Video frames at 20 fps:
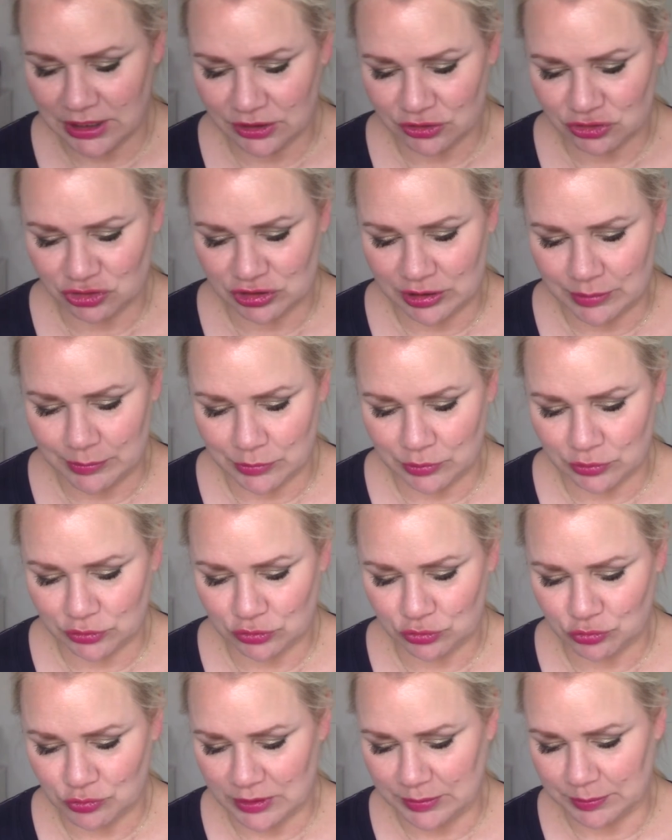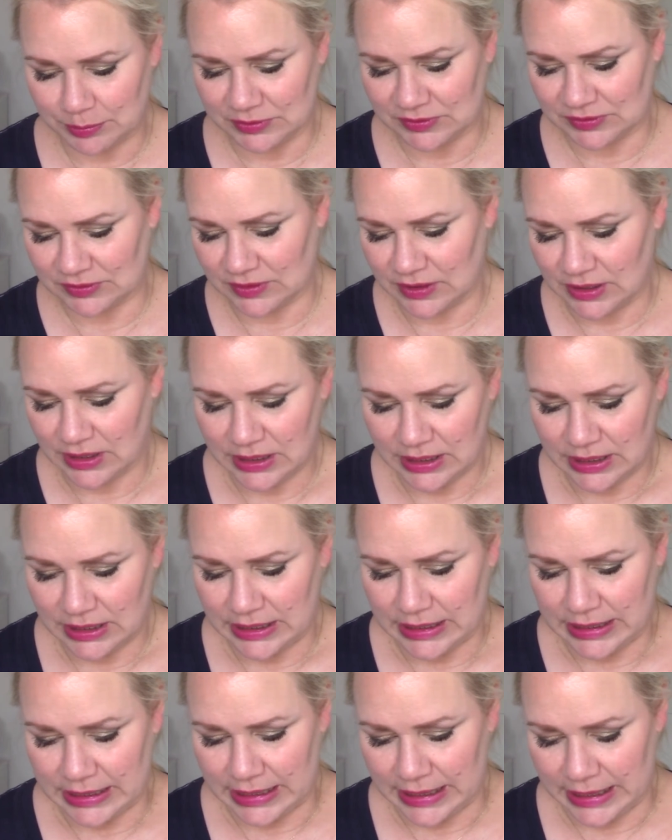Shimmer Strips,
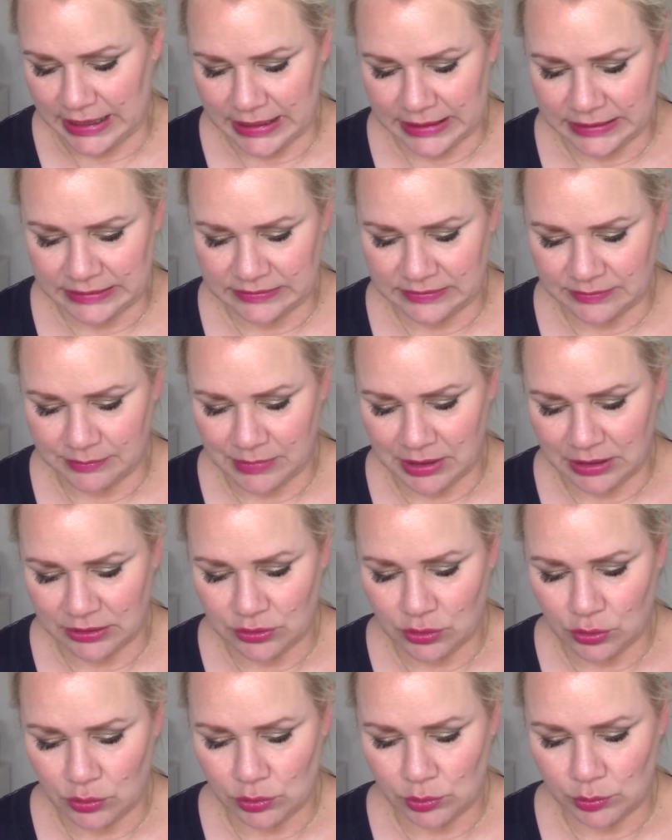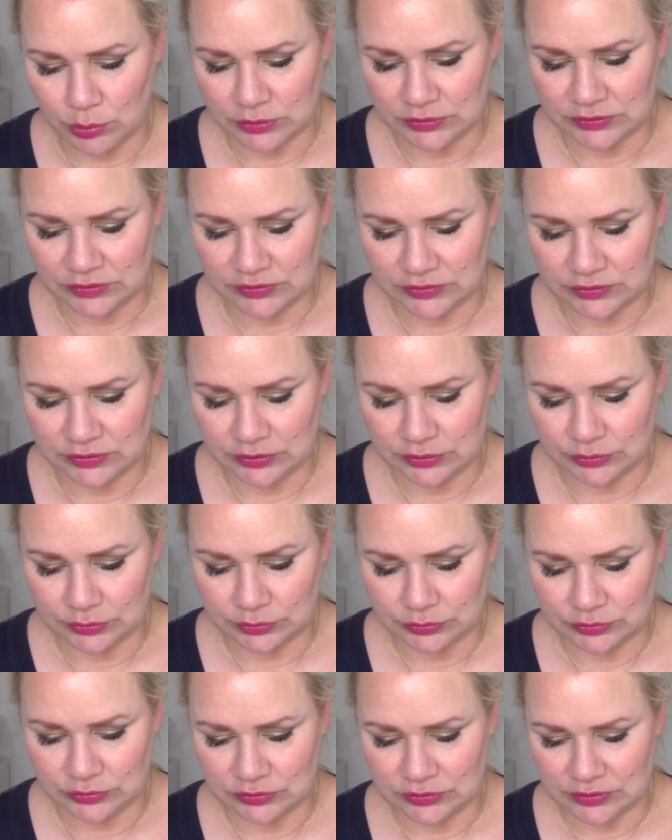and my goal was to
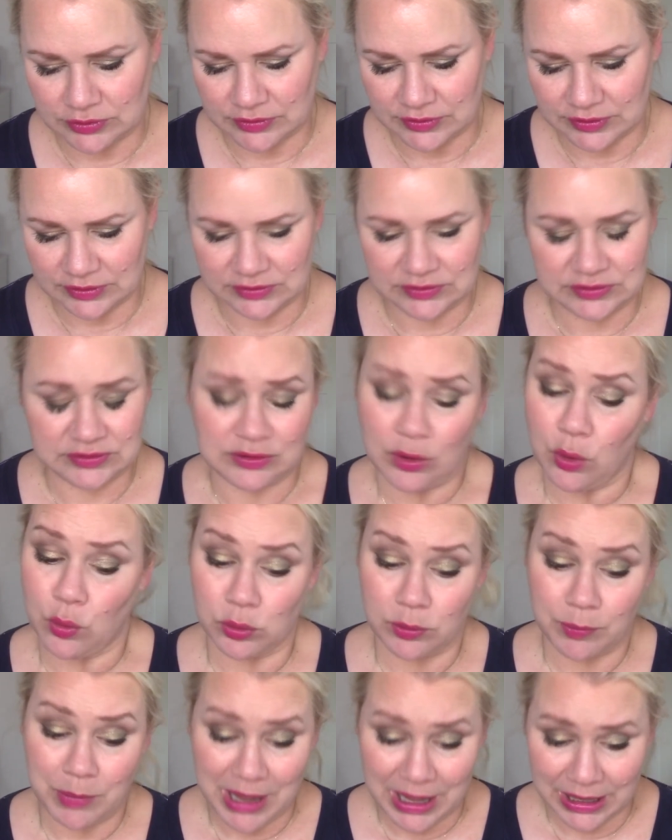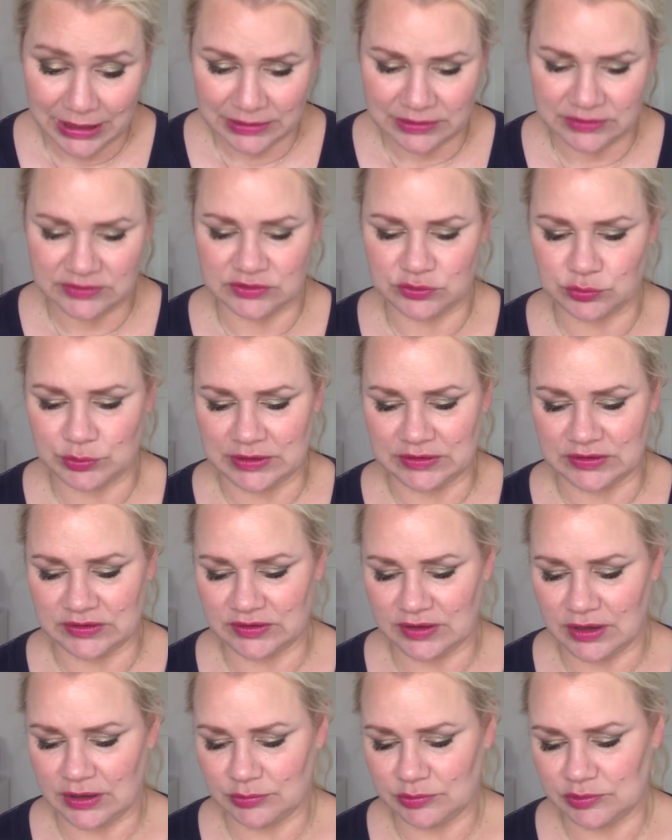use this whole palette 20
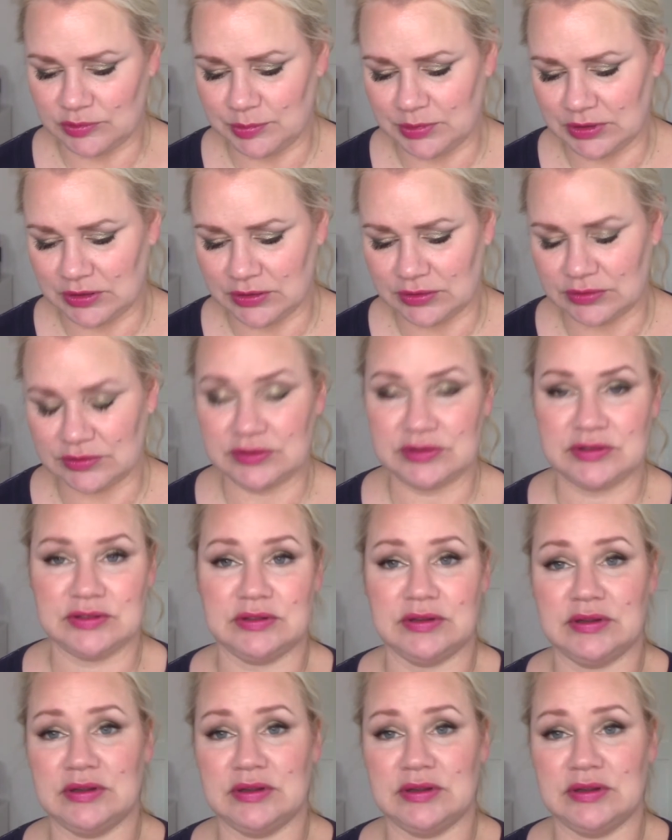times because